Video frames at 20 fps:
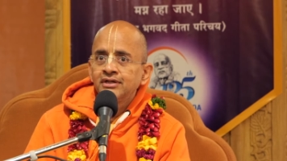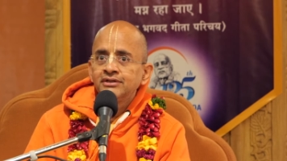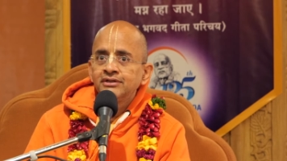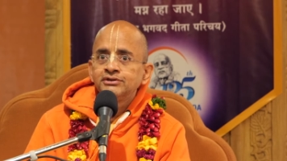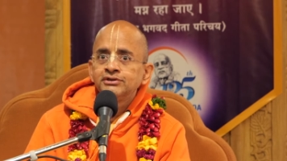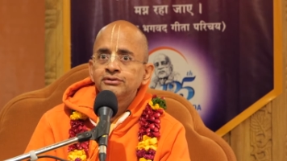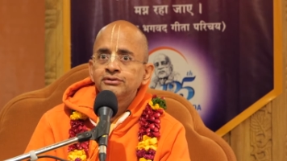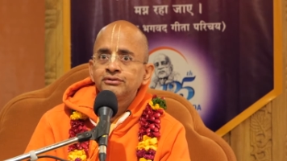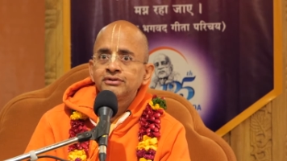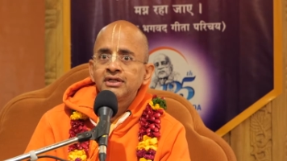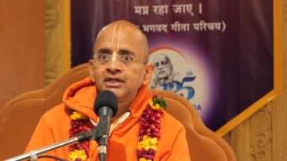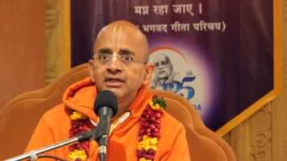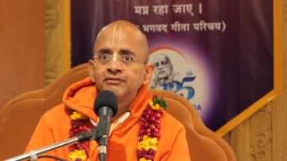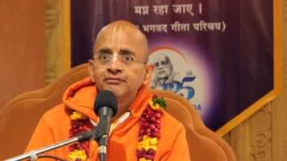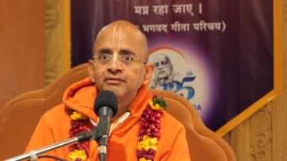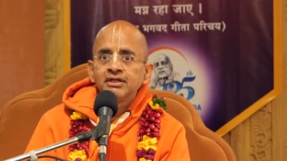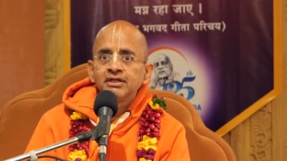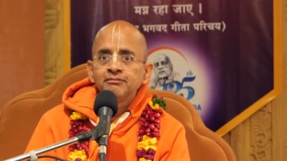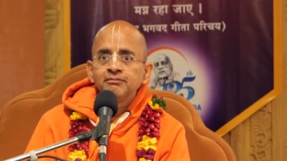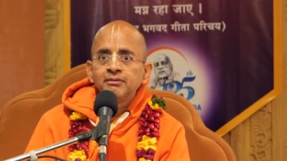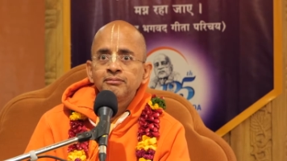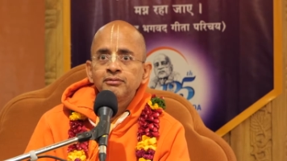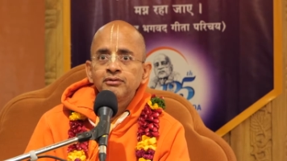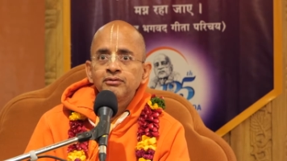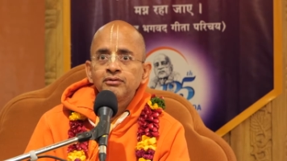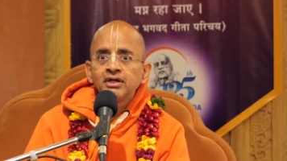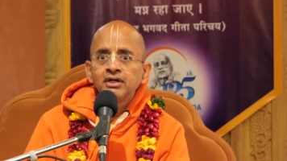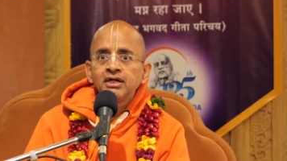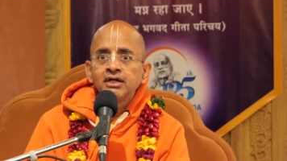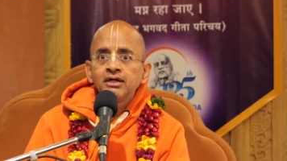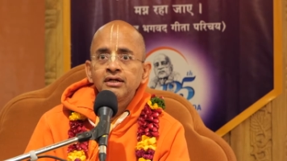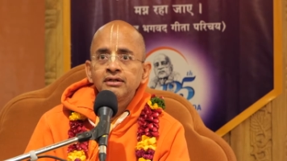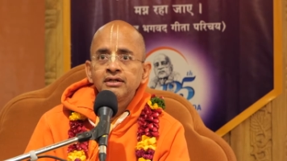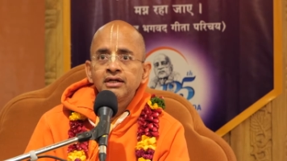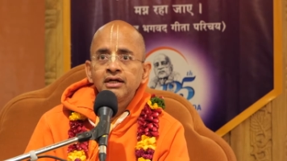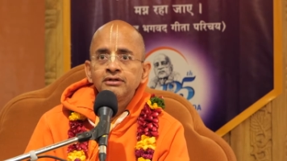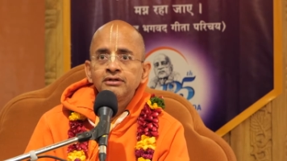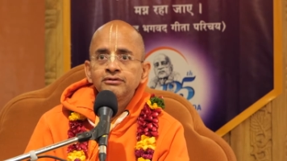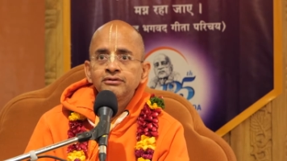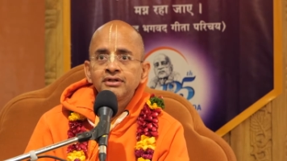to ensure that even the people who are little
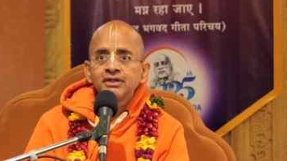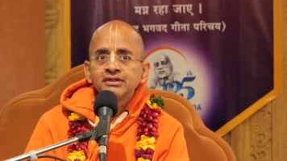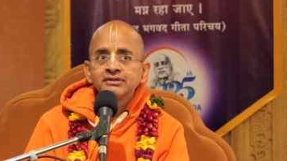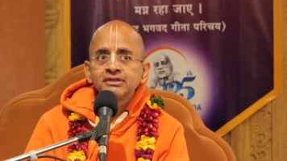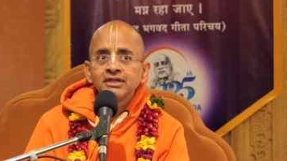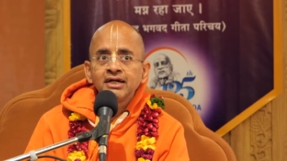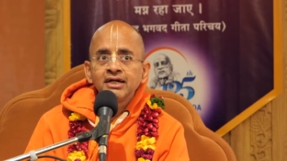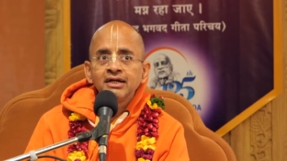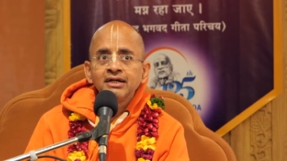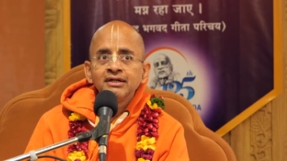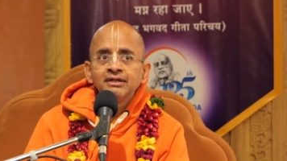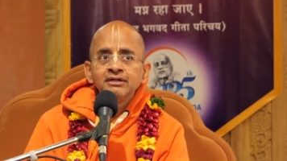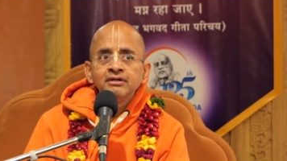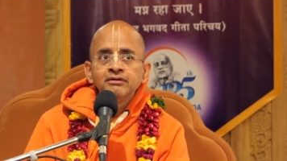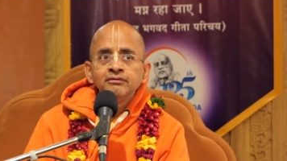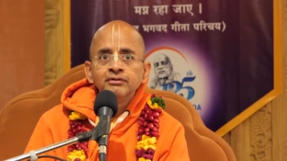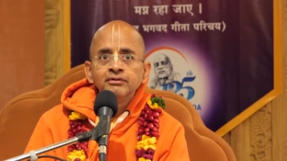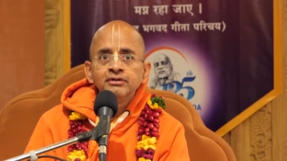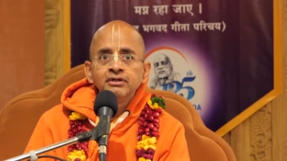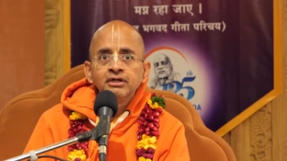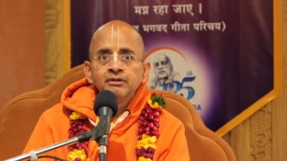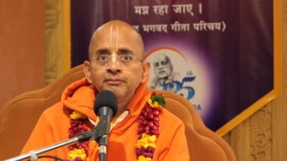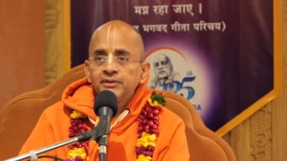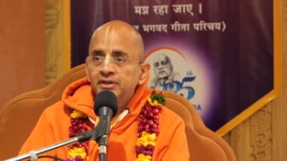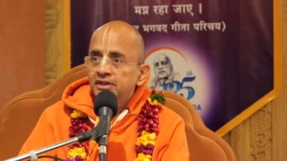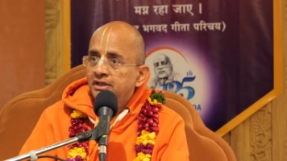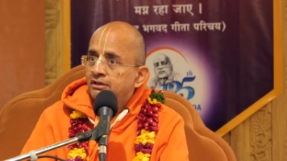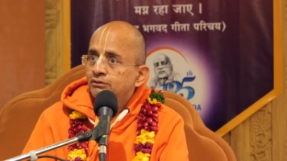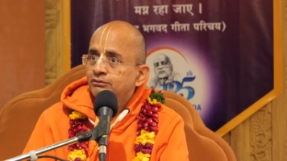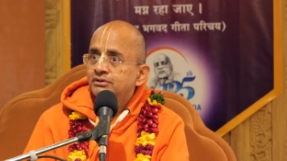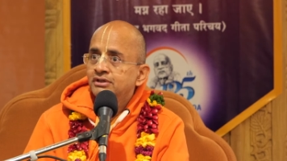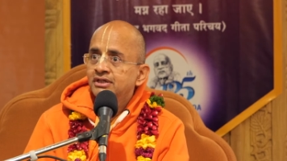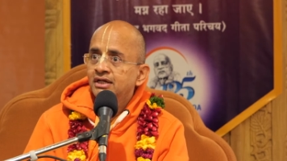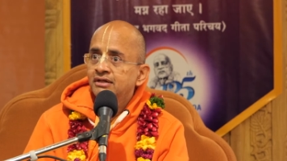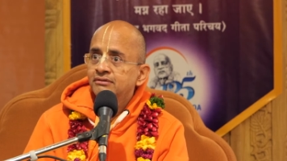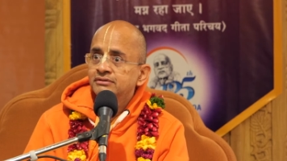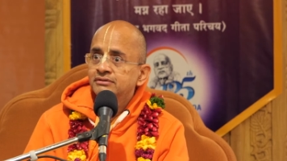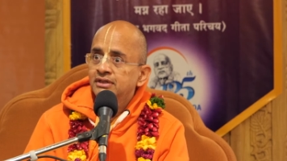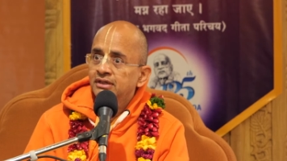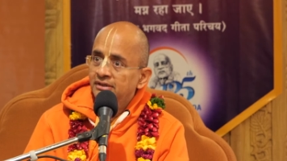dull to understand, when you repeat it 2-3
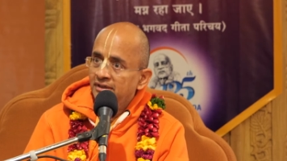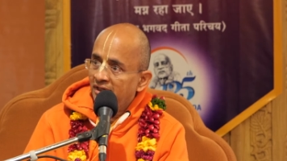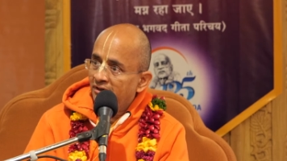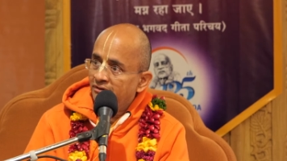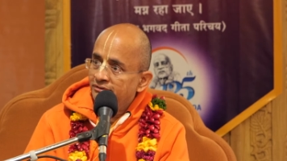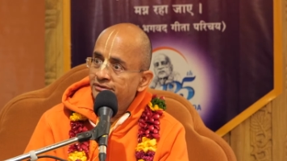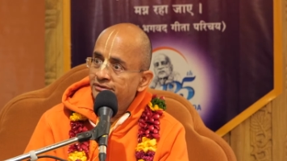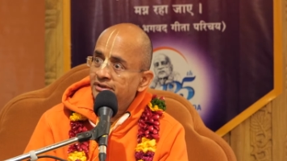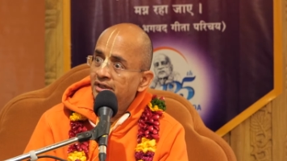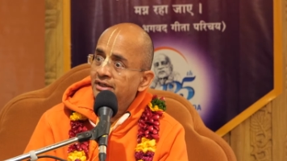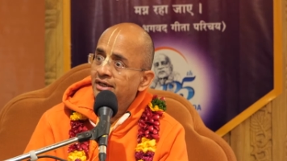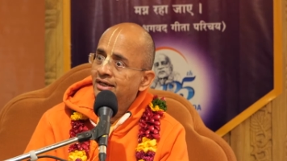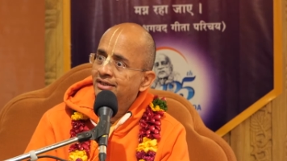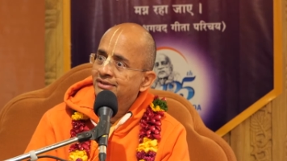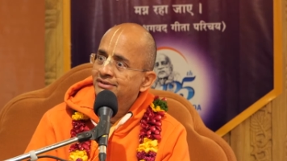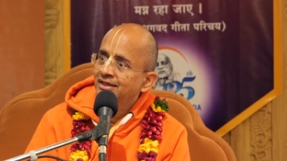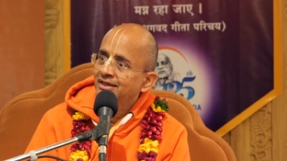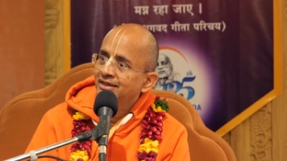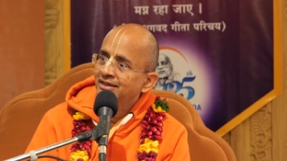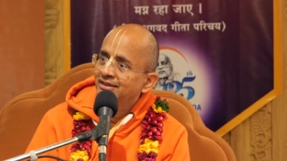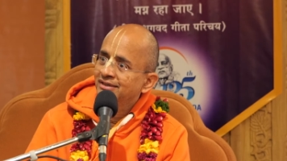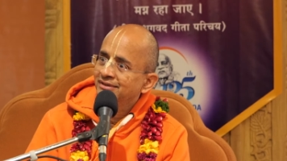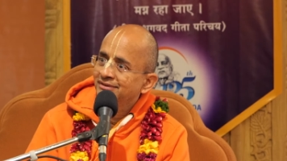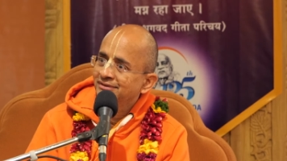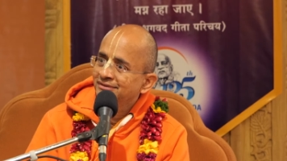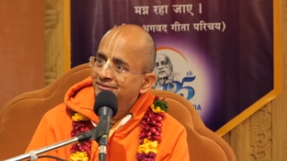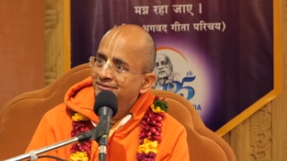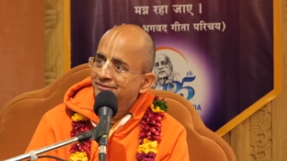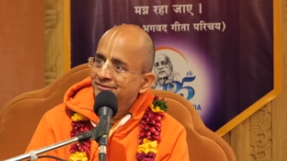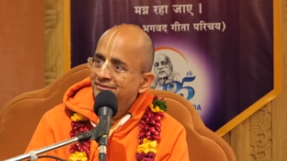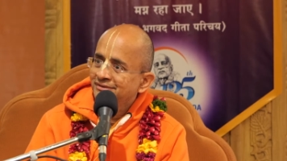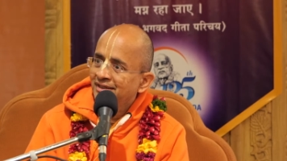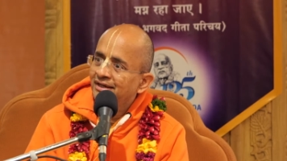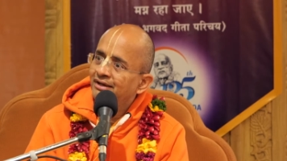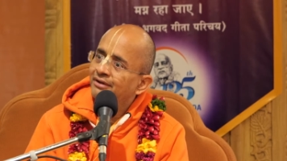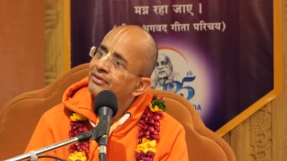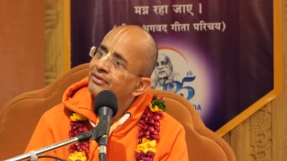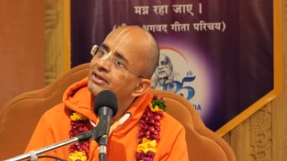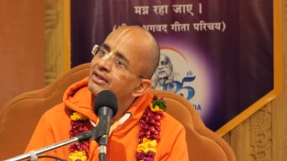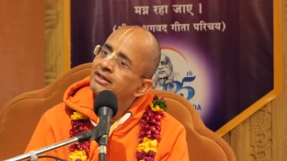times, then they also start understanding.
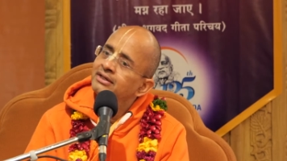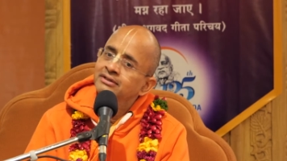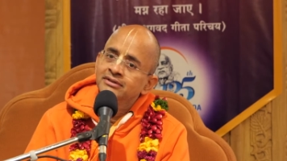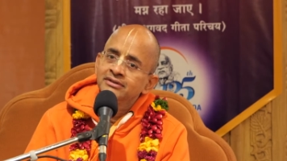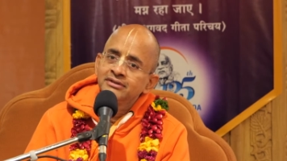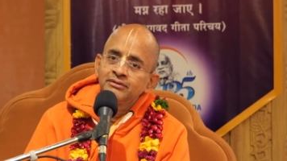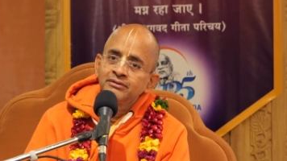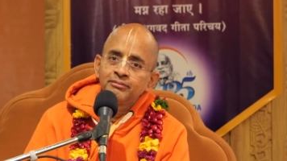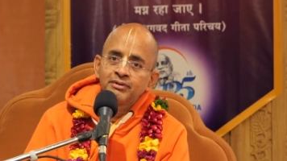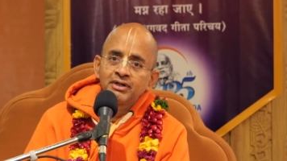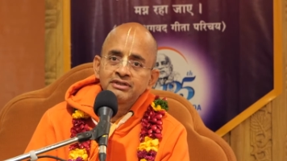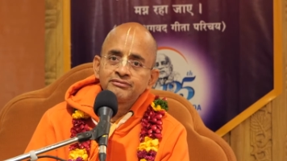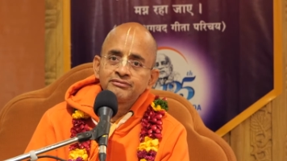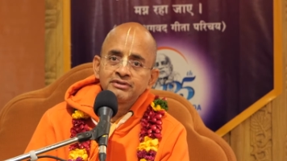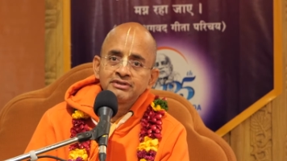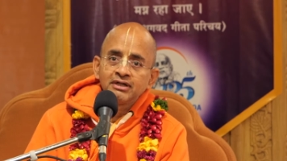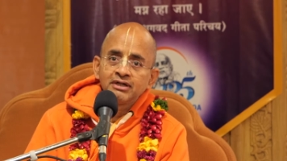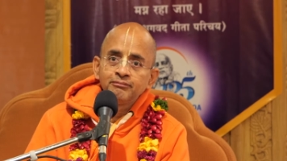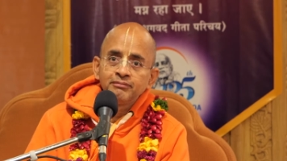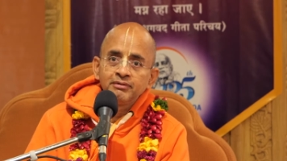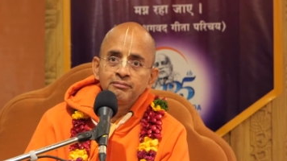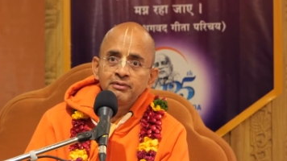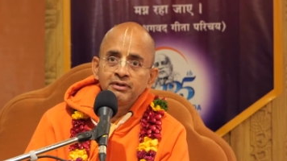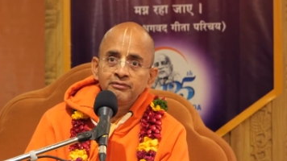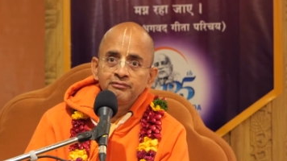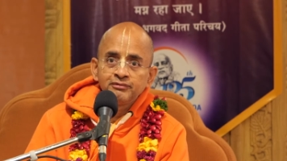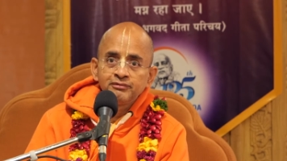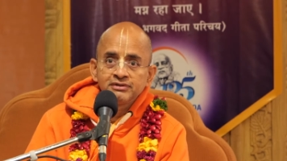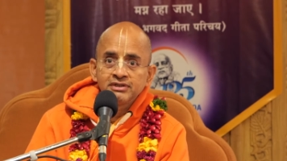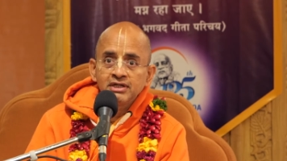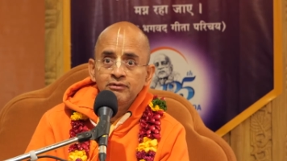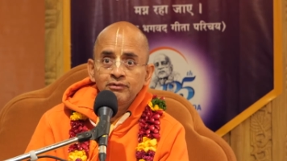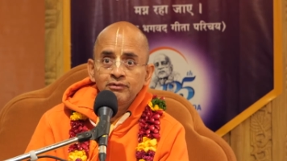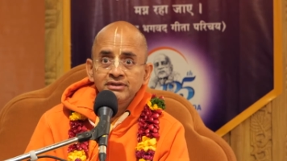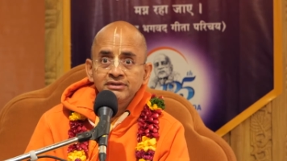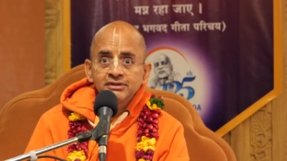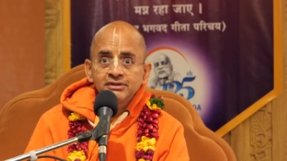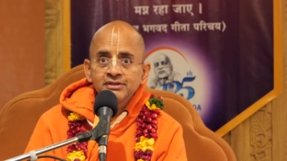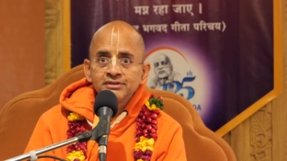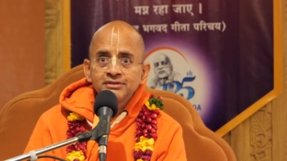Because for some people, if you say
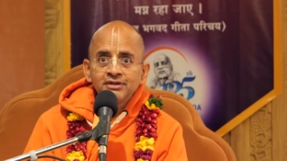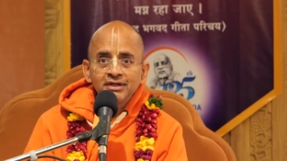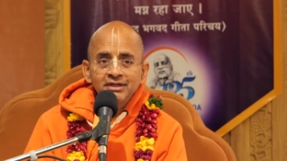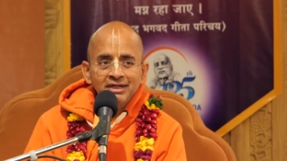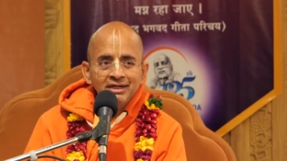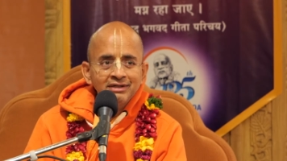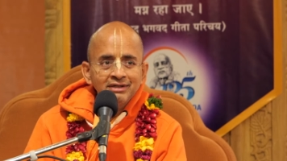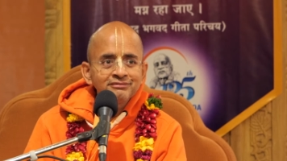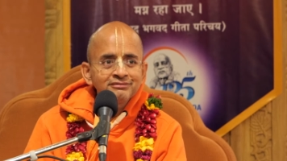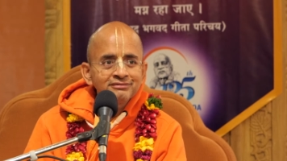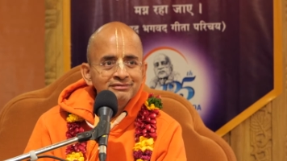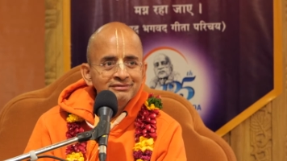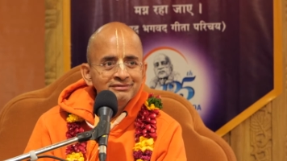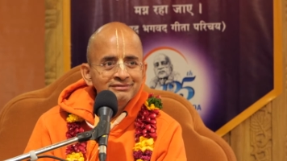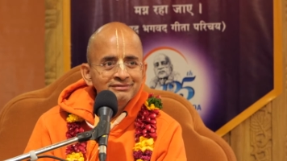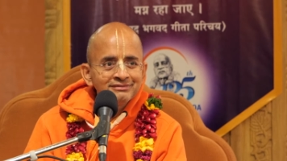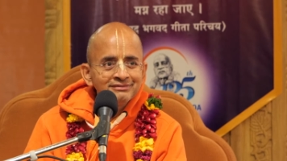once, it is not enough.